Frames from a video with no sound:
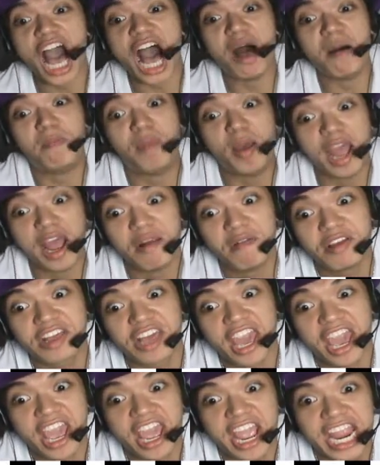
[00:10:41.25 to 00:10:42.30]
A
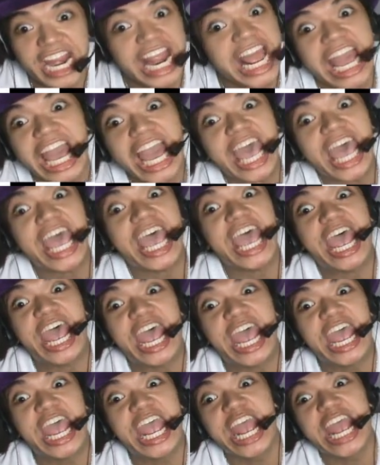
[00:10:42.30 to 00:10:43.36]
barricade?
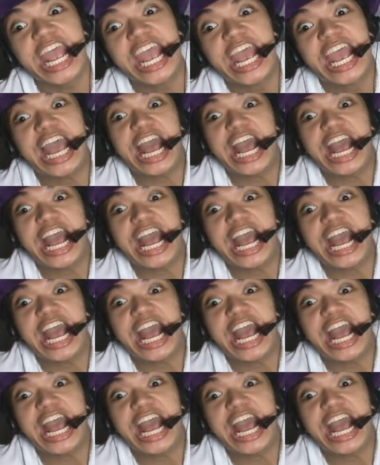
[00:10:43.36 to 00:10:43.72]
Huh?